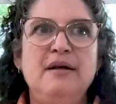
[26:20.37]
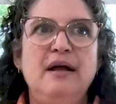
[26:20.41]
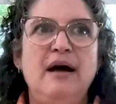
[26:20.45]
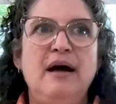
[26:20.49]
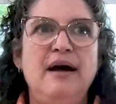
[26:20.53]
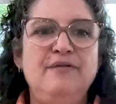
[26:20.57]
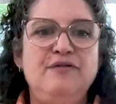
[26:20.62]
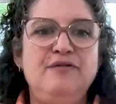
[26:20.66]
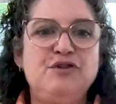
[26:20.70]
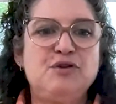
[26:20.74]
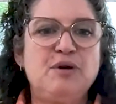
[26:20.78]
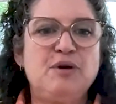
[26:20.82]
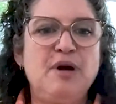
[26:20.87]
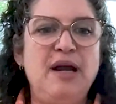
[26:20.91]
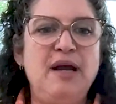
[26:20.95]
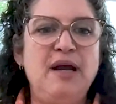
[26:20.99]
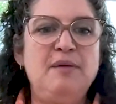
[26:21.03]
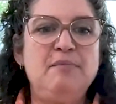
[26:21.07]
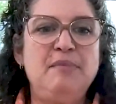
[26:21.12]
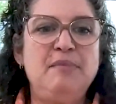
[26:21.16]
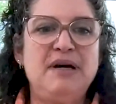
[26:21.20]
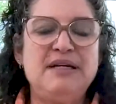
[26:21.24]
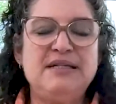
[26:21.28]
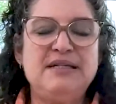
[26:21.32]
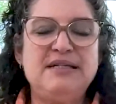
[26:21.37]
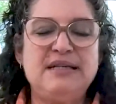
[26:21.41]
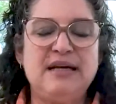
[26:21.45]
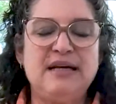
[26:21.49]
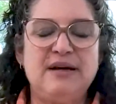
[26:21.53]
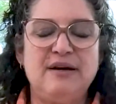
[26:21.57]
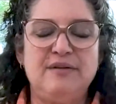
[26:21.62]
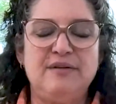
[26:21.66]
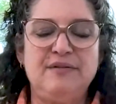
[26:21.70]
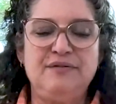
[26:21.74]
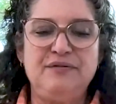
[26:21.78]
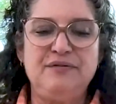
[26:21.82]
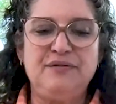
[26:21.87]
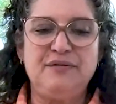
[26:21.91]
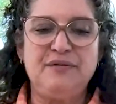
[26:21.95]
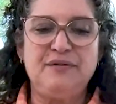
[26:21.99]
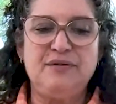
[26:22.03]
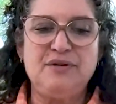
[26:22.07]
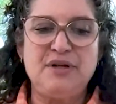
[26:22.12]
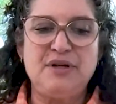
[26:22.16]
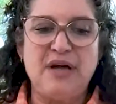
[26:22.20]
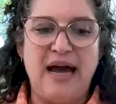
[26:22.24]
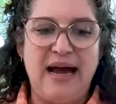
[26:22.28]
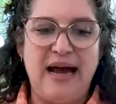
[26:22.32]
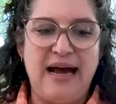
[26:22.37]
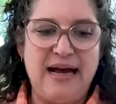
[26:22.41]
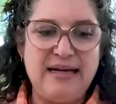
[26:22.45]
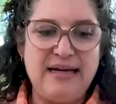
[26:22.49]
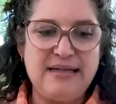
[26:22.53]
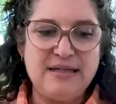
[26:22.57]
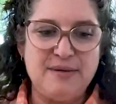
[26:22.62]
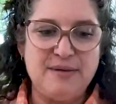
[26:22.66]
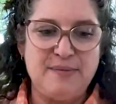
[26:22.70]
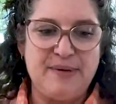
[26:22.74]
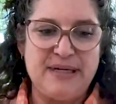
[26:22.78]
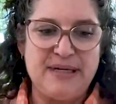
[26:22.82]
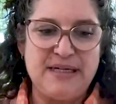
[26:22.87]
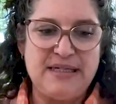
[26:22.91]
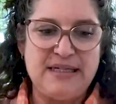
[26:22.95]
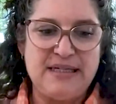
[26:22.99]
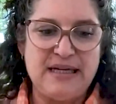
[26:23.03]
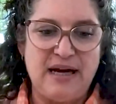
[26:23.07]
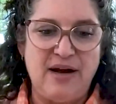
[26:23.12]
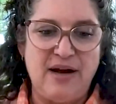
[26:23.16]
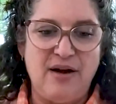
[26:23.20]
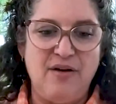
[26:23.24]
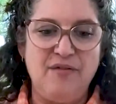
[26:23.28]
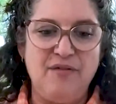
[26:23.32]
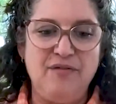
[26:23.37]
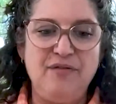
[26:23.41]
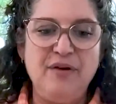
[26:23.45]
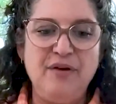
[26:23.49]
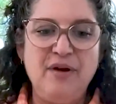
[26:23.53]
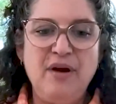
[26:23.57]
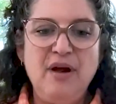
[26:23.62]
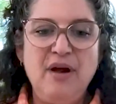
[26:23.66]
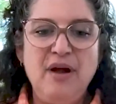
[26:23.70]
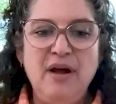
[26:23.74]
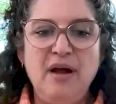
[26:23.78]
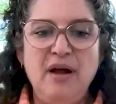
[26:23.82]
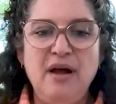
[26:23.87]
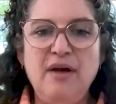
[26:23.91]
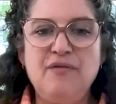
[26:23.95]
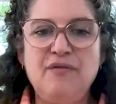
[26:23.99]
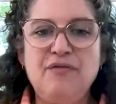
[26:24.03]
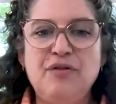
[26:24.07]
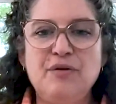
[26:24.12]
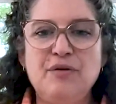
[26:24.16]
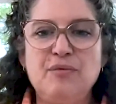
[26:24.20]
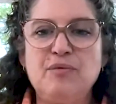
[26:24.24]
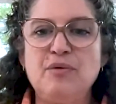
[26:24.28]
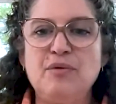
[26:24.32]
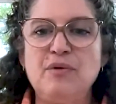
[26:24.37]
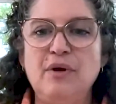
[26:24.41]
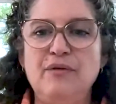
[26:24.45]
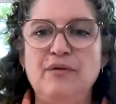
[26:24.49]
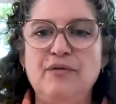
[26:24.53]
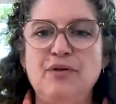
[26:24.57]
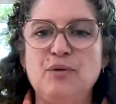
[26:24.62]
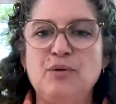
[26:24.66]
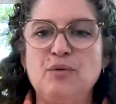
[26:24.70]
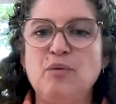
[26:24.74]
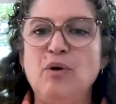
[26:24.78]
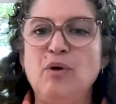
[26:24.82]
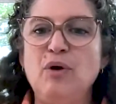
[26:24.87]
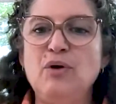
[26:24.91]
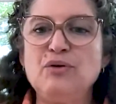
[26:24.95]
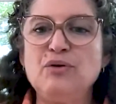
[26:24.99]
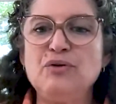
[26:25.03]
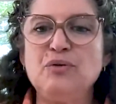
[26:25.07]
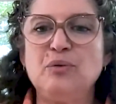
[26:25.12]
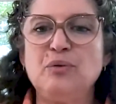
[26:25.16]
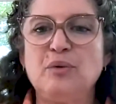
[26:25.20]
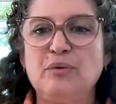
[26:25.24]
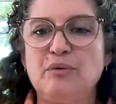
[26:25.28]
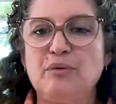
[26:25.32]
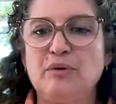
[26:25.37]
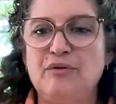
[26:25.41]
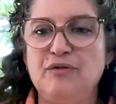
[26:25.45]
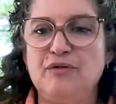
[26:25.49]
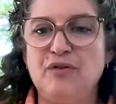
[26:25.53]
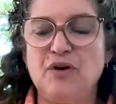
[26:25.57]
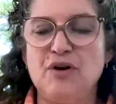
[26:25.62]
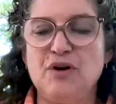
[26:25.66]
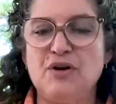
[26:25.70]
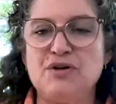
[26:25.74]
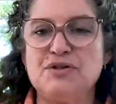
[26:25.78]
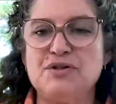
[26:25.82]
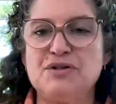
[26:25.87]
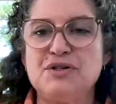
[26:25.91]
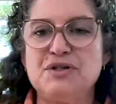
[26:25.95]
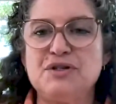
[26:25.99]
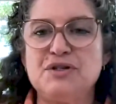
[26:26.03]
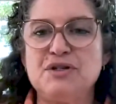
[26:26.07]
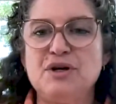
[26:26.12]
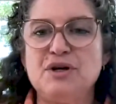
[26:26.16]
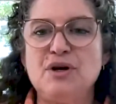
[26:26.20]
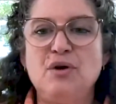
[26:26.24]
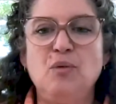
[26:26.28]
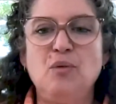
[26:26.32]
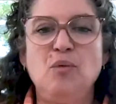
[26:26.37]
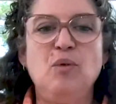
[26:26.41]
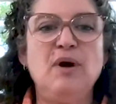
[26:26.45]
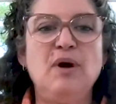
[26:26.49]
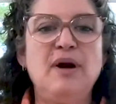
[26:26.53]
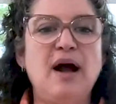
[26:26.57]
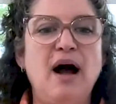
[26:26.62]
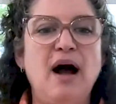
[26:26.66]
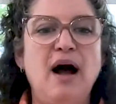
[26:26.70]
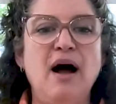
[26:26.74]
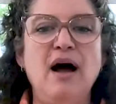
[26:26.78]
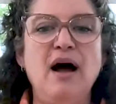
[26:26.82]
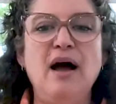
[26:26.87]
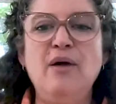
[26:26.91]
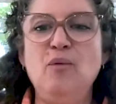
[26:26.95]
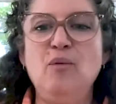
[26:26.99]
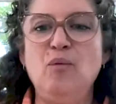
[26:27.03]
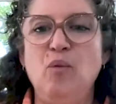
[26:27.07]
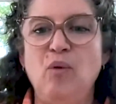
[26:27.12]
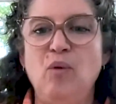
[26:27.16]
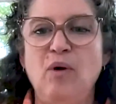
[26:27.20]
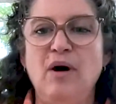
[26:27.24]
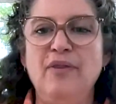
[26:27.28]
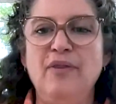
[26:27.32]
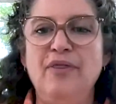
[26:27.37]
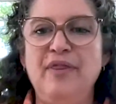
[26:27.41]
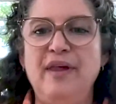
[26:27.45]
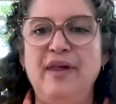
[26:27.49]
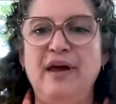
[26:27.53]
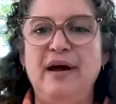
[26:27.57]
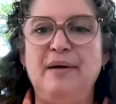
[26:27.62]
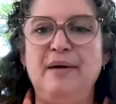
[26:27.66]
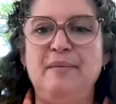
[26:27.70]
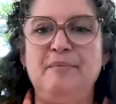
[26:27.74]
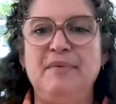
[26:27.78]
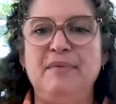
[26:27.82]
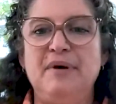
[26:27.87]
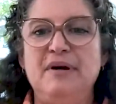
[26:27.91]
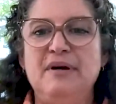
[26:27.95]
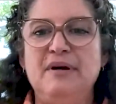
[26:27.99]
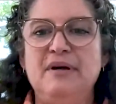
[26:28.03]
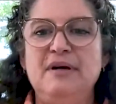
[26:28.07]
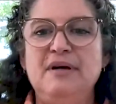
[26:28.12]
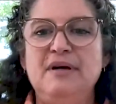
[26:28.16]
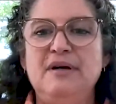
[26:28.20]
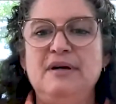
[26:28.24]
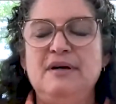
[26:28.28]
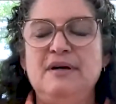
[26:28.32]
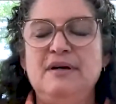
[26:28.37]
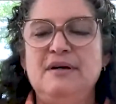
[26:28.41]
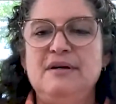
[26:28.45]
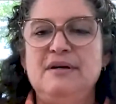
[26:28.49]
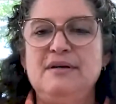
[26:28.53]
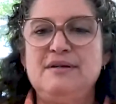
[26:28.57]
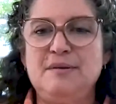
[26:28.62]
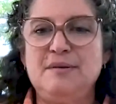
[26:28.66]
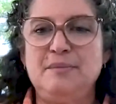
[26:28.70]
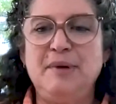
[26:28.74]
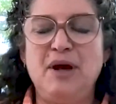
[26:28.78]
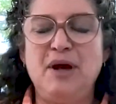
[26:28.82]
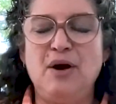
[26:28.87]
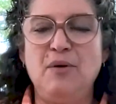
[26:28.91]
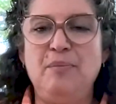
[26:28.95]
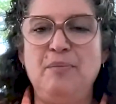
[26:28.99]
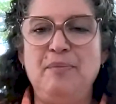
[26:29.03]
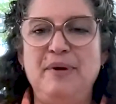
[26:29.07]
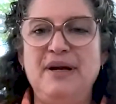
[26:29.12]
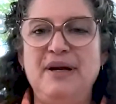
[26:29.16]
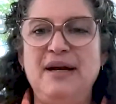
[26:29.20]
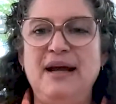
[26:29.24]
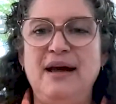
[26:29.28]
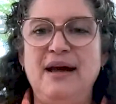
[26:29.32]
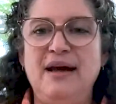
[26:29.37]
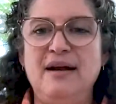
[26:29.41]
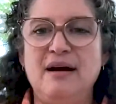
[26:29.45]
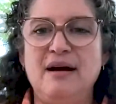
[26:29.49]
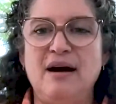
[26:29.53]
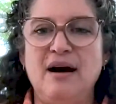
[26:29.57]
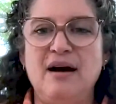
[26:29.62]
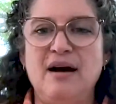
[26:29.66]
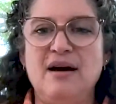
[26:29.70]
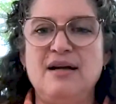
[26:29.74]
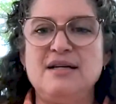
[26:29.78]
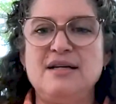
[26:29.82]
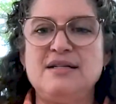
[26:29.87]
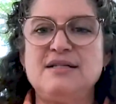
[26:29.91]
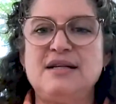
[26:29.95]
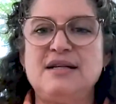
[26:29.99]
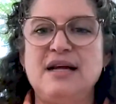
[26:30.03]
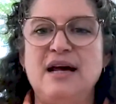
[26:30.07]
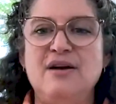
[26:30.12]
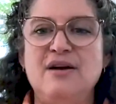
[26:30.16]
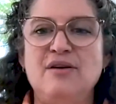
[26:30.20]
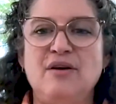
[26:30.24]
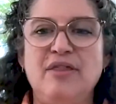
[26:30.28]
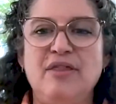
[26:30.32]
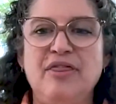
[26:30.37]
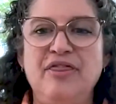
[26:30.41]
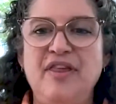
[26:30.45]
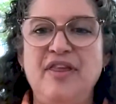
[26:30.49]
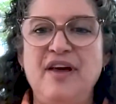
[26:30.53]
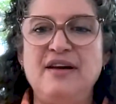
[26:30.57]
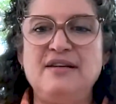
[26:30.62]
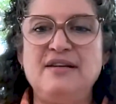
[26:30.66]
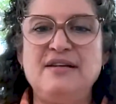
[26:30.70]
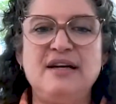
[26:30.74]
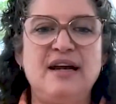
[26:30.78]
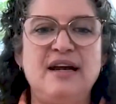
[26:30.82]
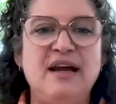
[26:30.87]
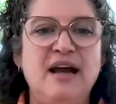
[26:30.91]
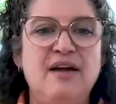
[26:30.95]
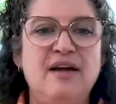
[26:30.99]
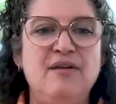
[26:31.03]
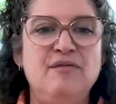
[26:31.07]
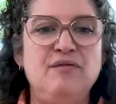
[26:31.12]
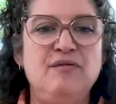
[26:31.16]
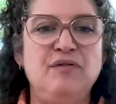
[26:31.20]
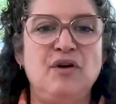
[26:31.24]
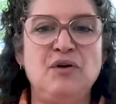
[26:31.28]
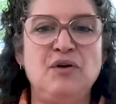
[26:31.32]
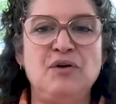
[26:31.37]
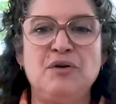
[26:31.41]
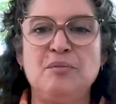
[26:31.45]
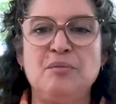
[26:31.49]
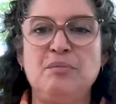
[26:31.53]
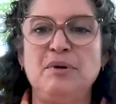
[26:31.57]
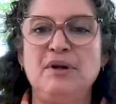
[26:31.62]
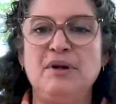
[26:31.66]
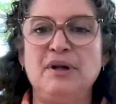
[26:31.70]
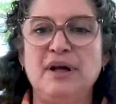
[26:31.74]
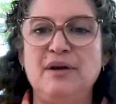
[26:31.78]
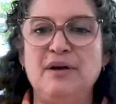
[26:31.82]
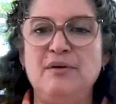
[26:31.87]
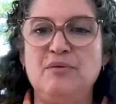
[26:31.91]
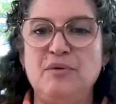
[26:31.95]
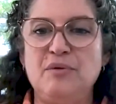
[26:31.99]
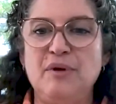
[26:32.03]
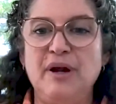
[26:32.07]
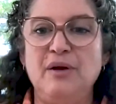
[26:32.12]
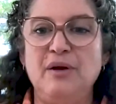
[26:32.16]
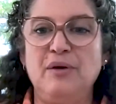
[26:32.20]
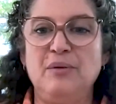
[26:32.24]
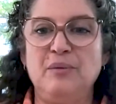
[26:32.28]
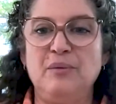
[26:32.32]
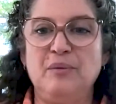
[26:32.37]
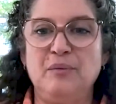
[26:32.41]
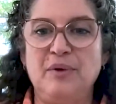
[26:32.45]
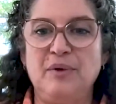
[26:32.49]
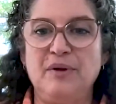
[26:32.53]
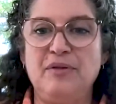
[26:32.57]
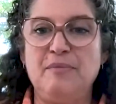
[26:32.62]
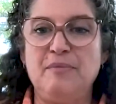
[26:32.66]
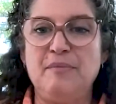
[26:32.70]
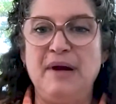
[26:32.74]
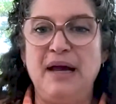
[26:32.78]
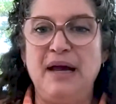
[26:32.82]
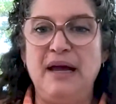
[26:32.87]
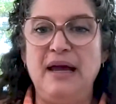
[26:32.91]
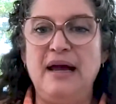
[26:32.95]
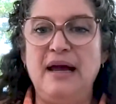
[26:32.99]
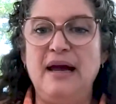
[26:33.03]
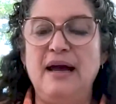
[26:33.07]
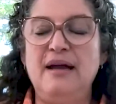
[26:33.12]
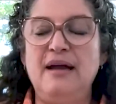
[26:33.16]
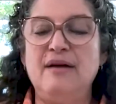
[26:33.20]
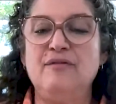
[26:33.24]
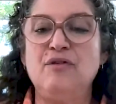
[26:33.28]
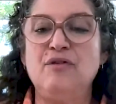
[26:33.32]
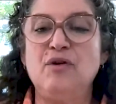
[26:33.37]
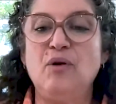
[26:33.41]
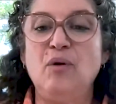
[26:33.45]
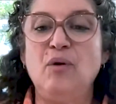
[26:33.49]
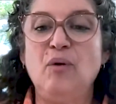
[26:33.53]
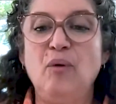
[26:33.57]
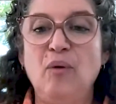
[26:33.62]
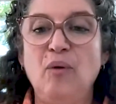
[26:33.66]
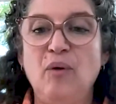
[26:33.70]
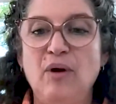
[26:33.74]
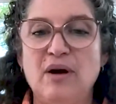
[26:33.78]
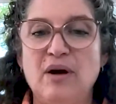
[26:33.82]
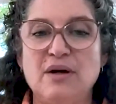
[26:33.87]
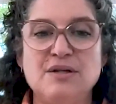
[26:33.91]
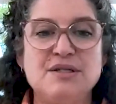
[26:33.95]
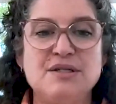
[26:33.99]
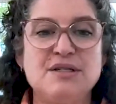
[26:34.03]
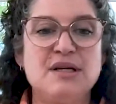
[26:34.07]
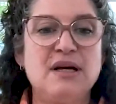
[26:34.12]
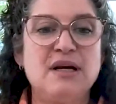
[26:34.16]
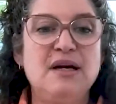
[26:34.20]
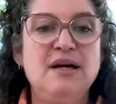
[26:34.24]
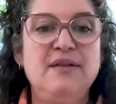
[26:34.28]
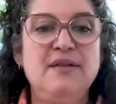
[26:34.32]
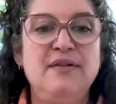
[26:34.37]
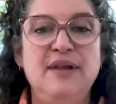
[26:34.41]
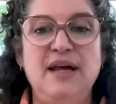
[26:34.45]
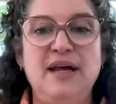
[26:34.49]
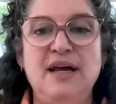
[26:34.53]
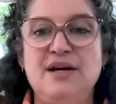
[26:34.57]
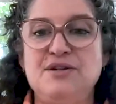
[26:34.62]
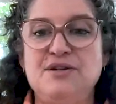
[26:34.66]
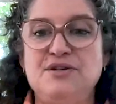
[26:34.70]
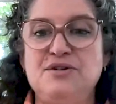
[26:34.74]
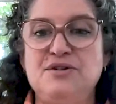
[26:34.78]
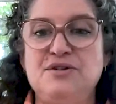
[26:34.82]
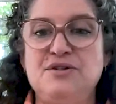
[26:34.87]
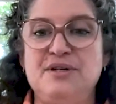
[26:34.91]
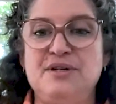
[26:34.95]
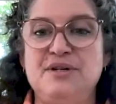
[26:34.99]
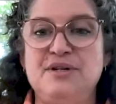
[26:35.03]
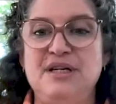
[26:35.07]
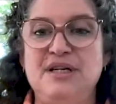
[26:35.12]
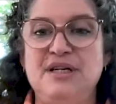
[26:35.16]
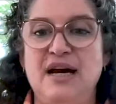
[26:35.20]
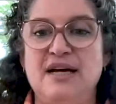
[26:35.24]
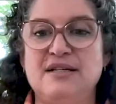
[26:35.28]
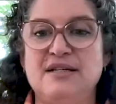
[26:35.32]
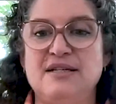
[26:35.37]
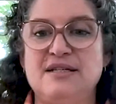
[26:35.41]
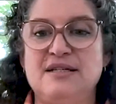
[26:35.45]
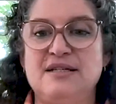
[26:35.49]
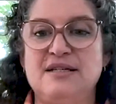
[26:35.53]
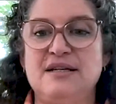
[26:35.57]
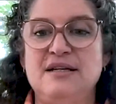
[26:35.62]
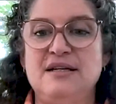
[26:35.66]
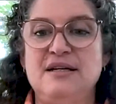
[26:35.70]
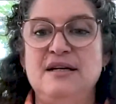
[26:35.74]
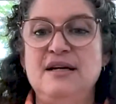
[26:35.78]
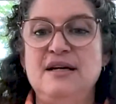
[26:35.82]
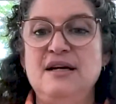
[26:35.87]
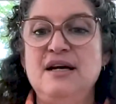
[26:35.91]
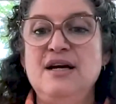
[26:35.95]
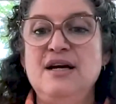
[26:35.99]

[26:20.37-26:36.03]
I've trained myself to ask myself, if the roles were reversed, would I want them to be open and honest and authentic and vulnerable and real with me? And of course, the answer is yes.